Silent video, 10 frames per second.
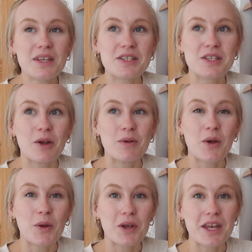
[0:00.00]
So we're
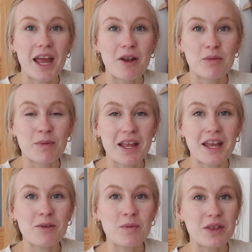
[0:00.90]
going on an
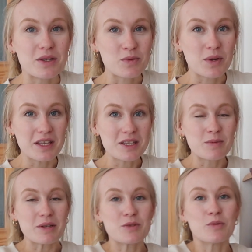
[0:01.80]
aeroplane with the twins,
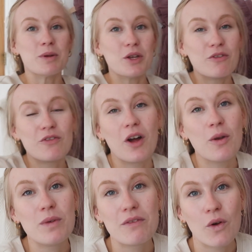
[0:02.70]
which will be good
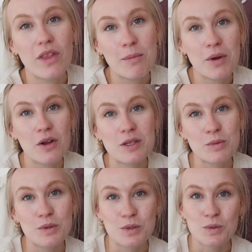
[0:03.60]
fun. We've got their
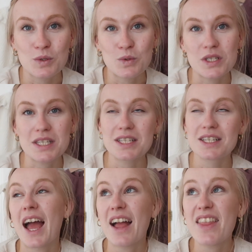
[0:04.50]
passports all sorted,
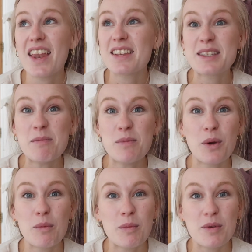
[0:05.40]
and then at some
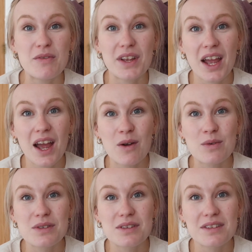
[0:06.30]
point we're moving
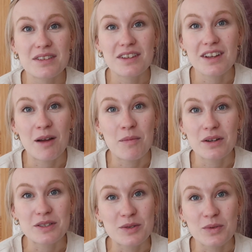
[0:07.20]
house
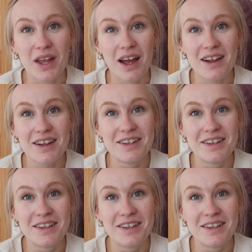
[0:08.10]
amongst all that.